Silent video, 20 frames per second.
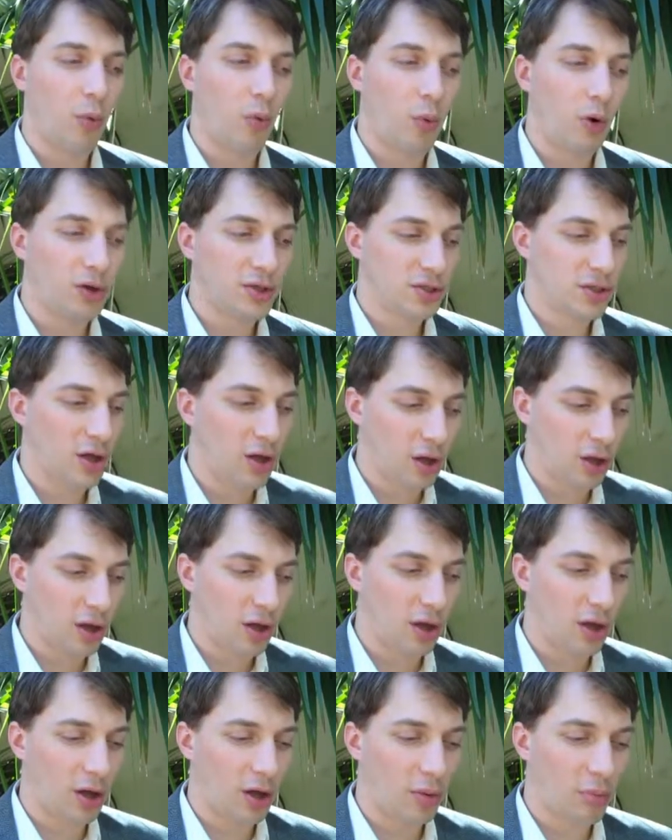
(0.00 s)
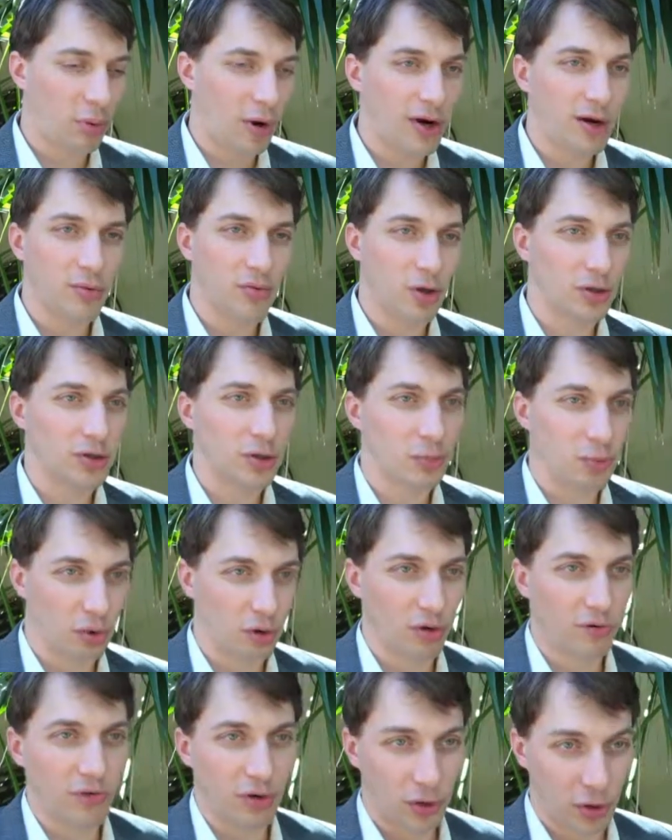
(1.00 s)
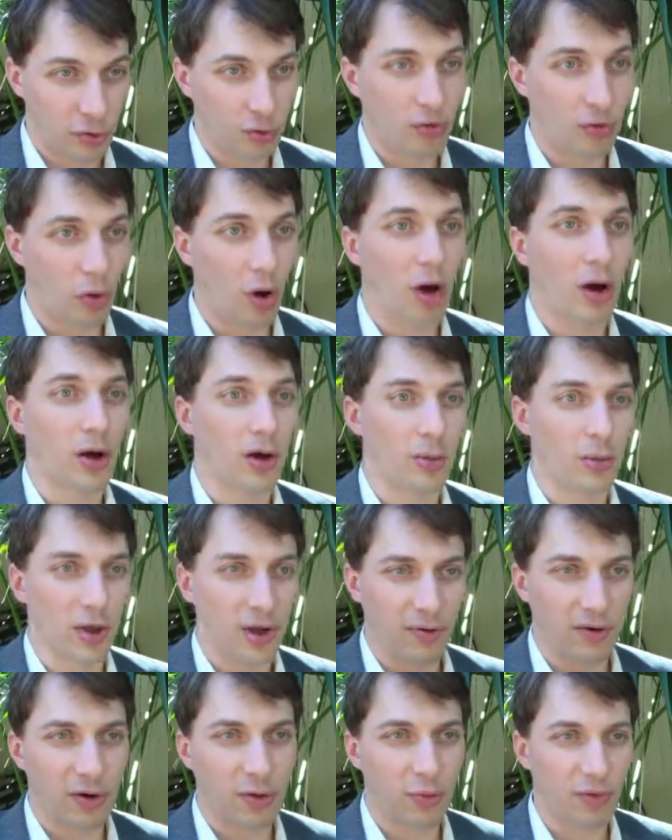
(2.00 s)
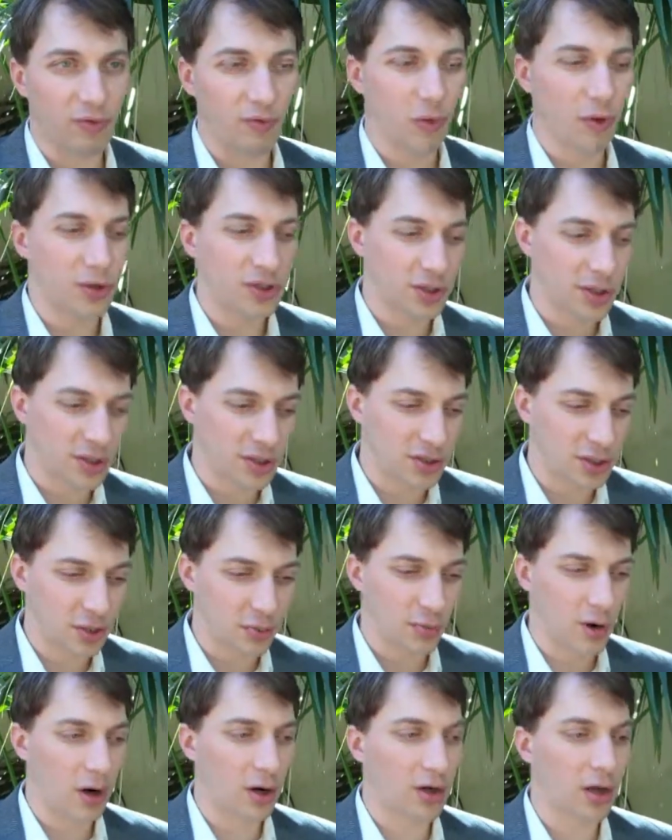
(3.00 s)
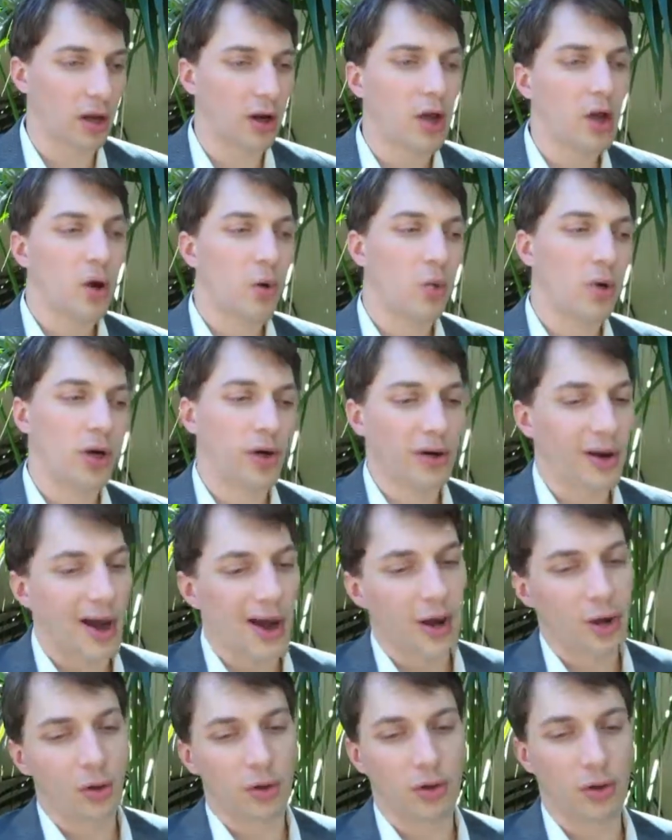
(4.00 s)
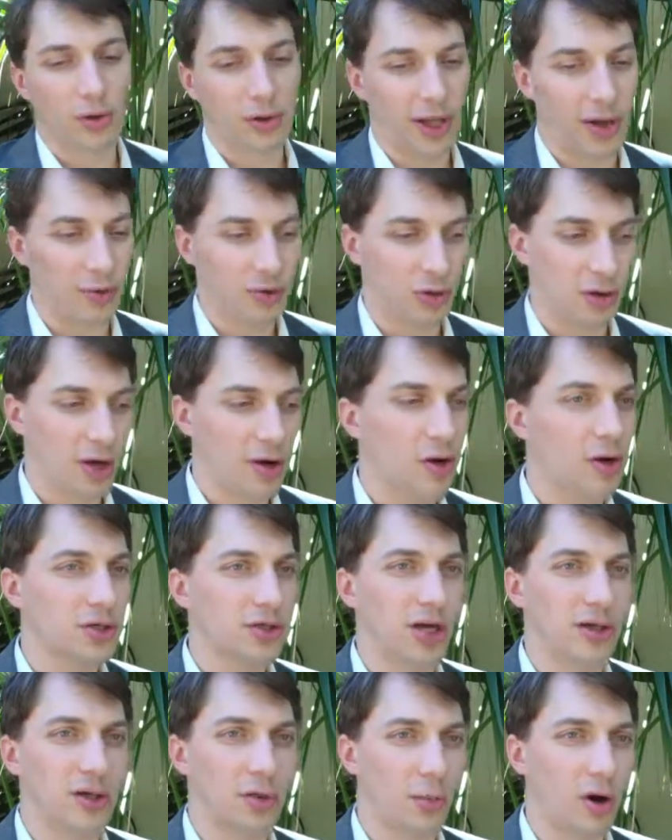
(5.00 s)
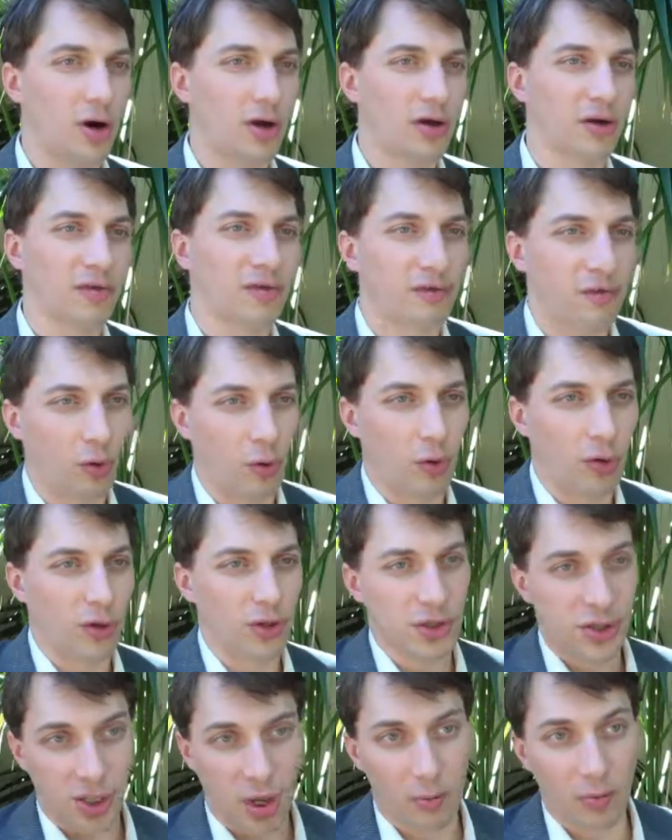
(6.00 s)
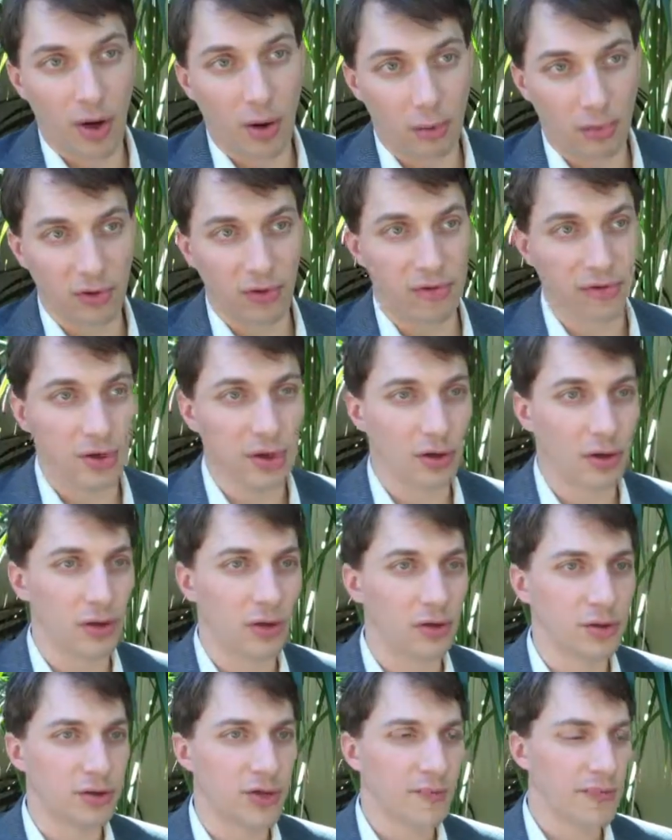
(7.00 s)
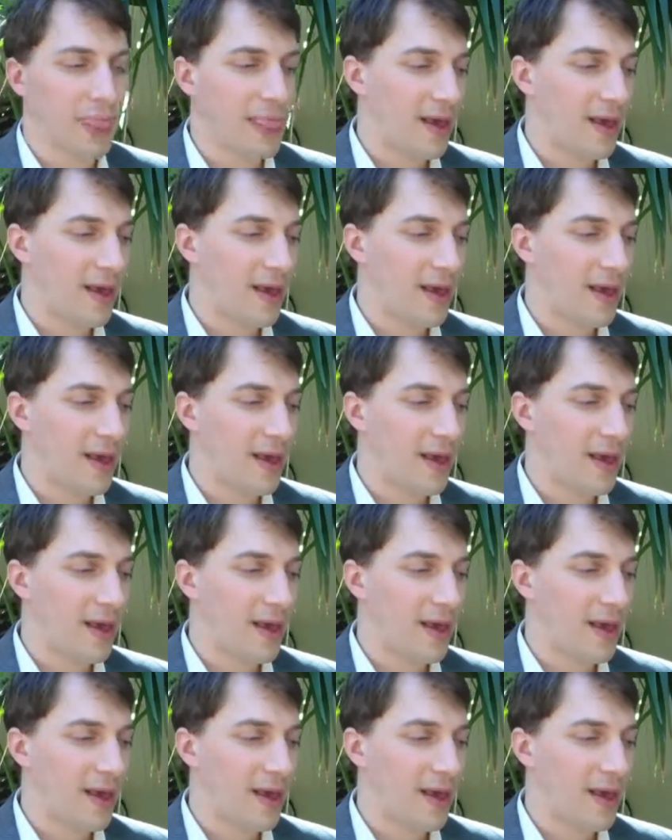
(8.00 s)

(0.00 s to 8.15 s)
once a brand name drug is approved, a new drug we haven't had before, it gets in the market, we are not going to allow generics on the market for some number of years.